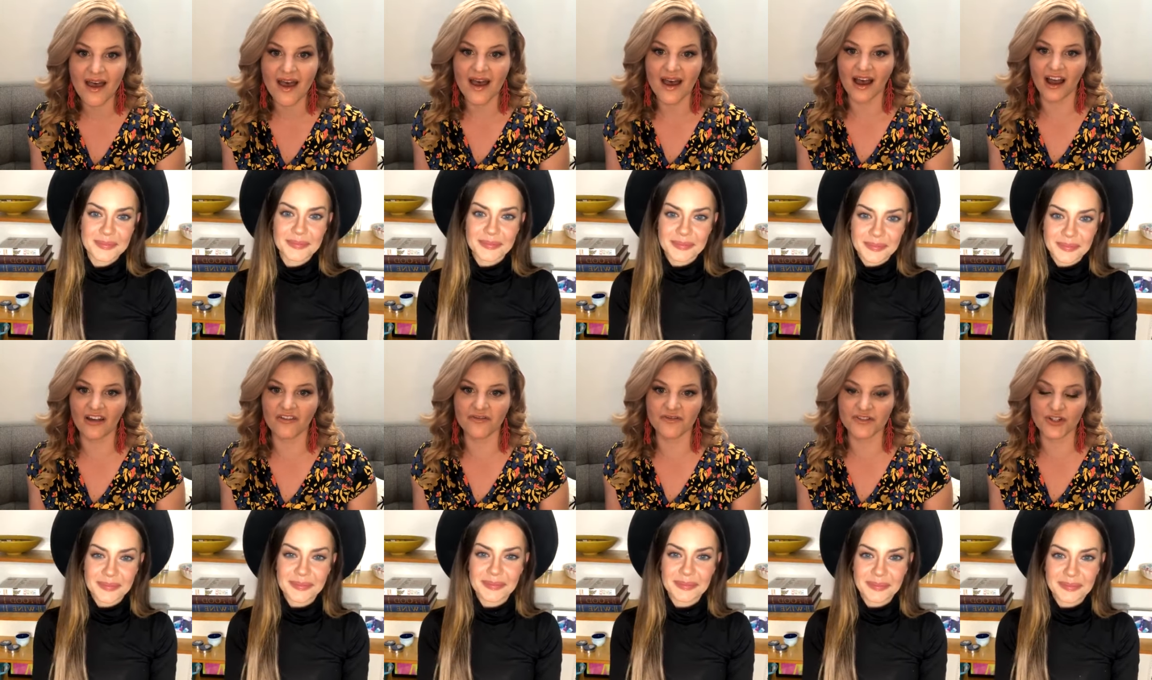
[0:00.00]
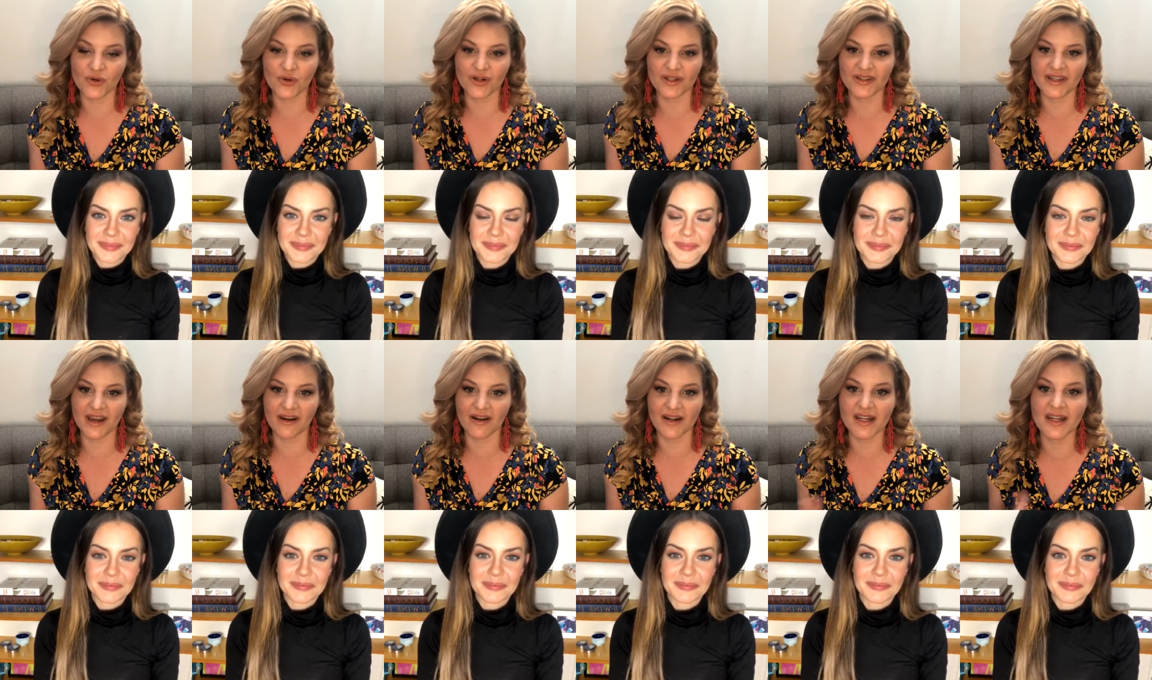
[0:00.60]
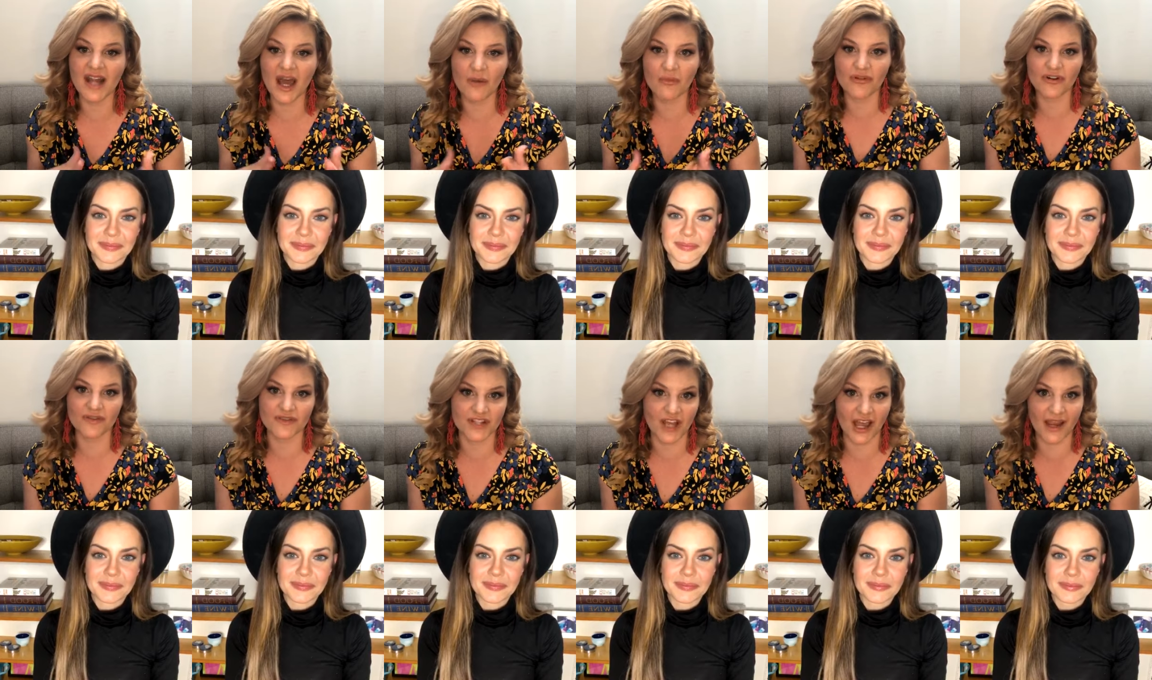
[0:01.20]
Speaker 1: I've toured there a number of
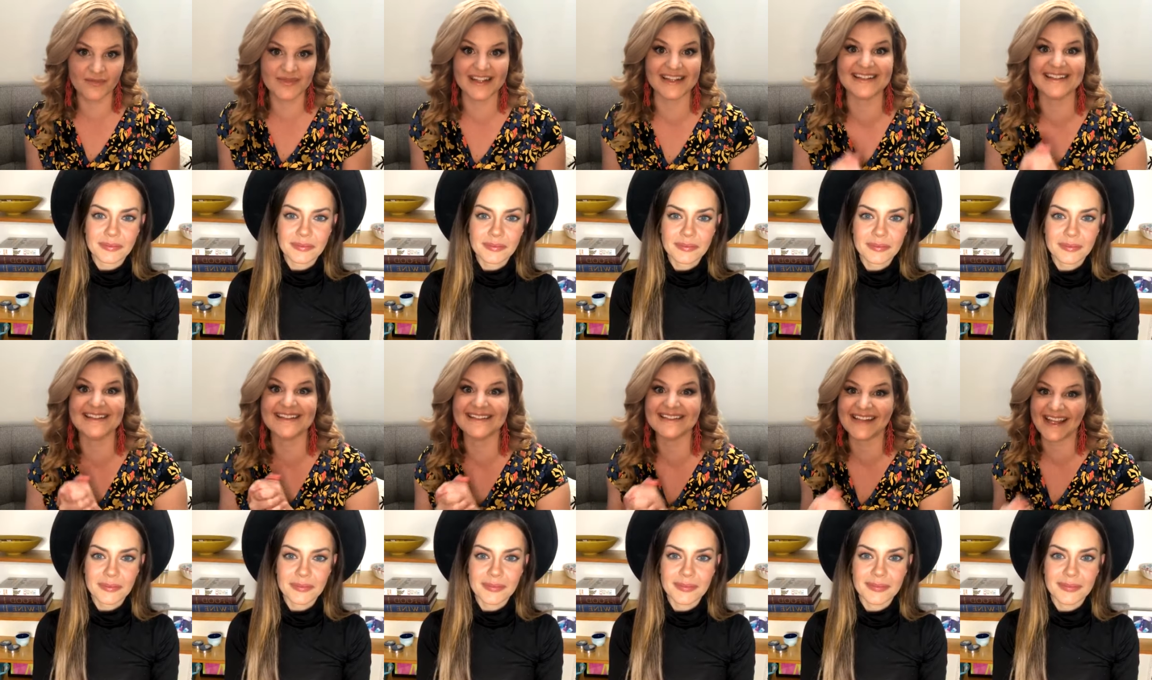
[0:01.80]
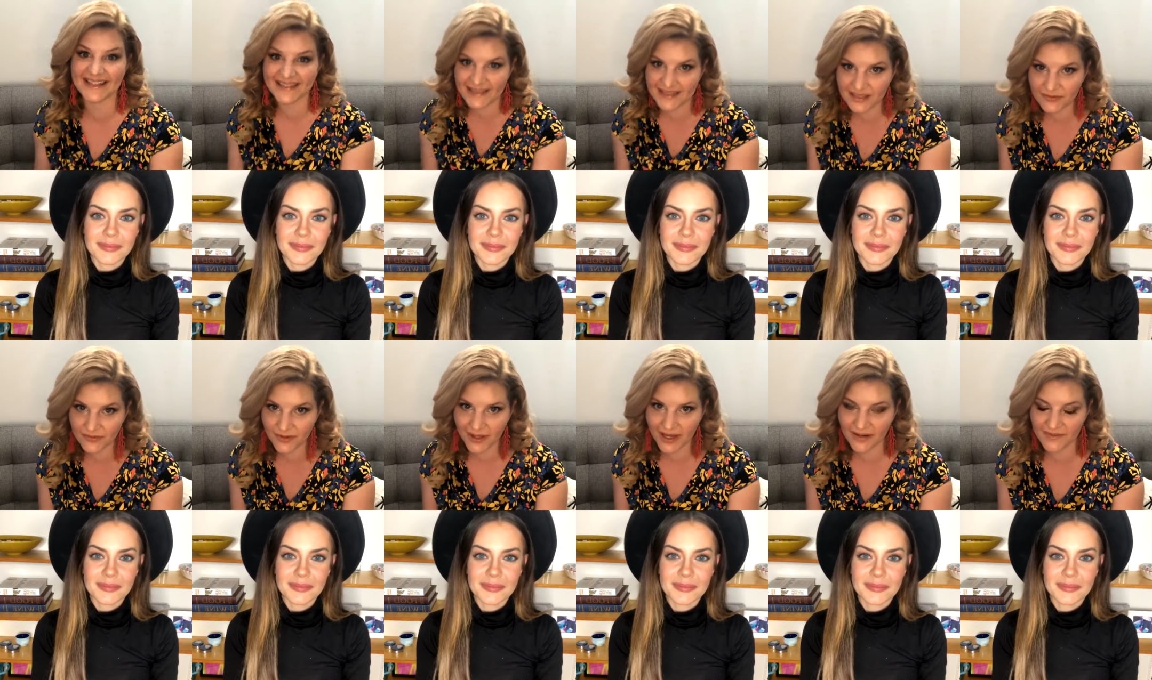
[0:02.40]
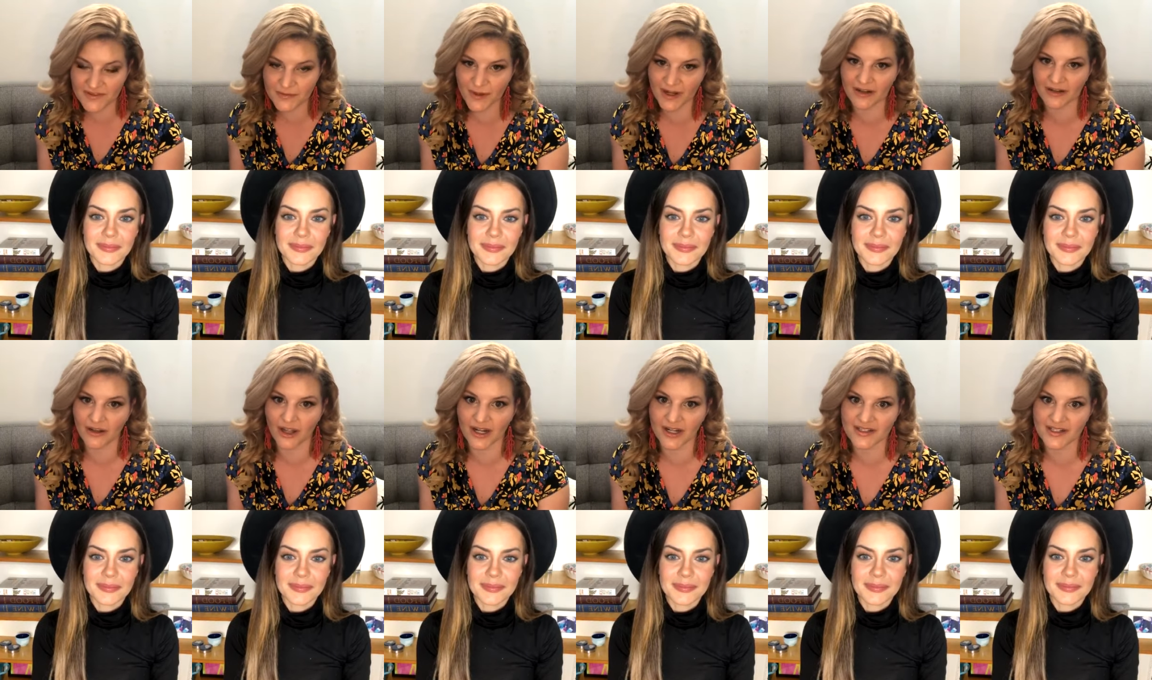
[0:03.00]
times extensively. I've spent a
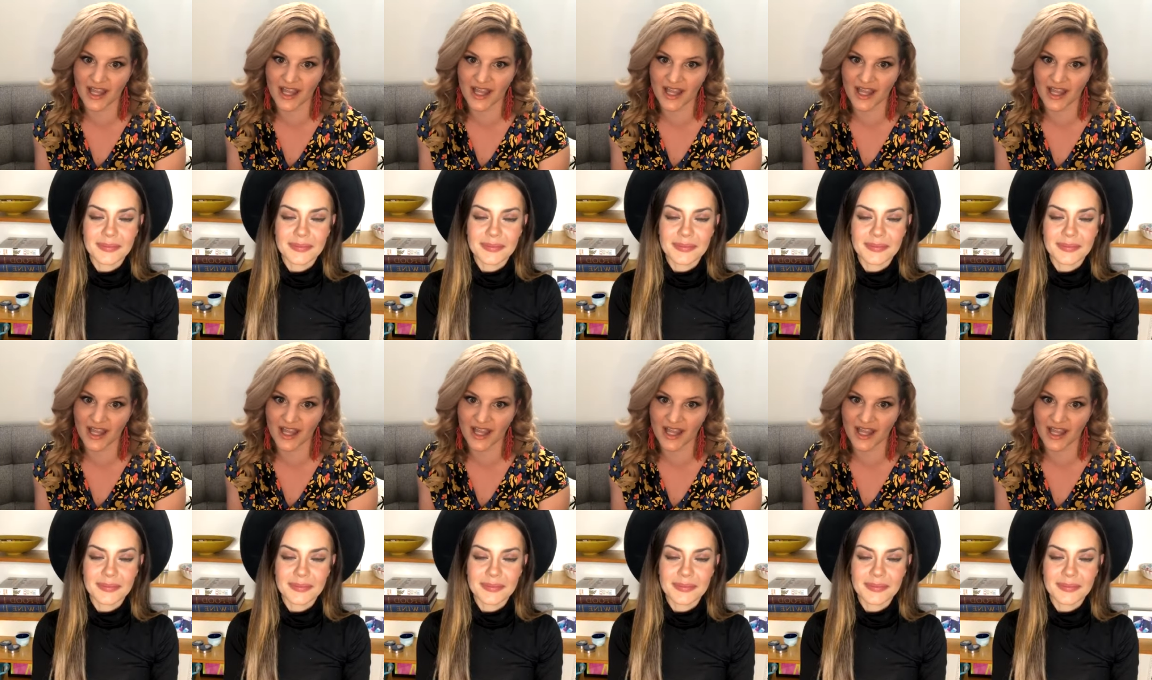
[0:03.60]
lot of time